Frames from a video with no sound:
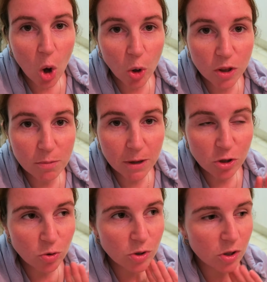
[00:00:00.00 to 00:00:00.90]
on
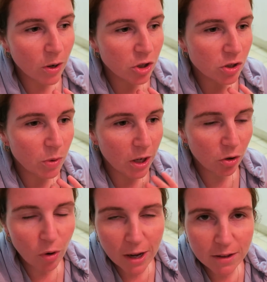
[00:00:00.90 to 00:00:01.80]
special, so I just
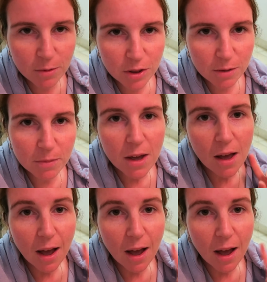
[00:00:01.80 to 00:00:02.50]
went crazy with them.